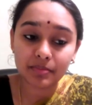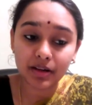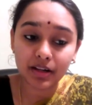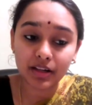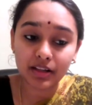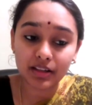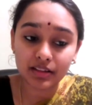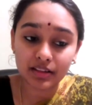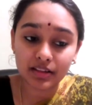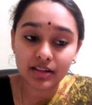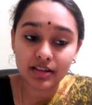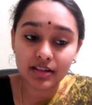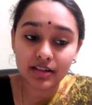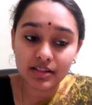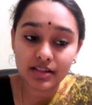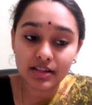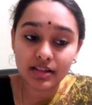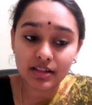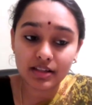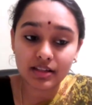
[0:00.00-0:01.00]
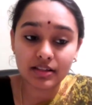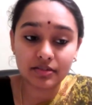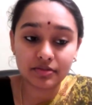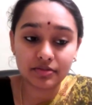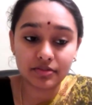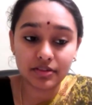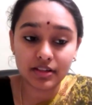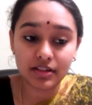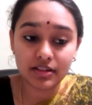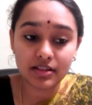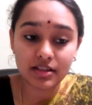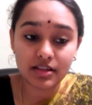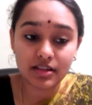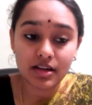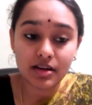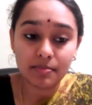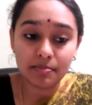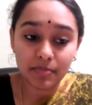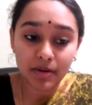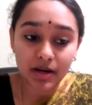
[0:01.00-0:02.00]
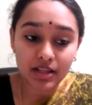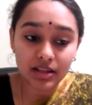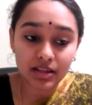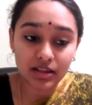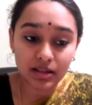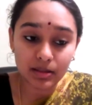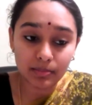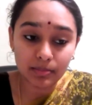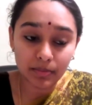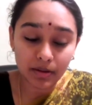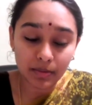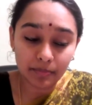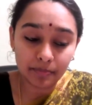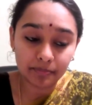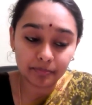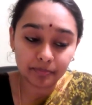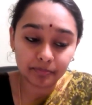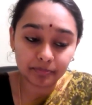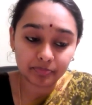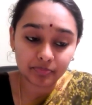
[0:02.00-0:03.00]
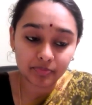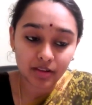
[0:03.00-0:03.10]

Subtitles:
but there is a little difference. Padmam.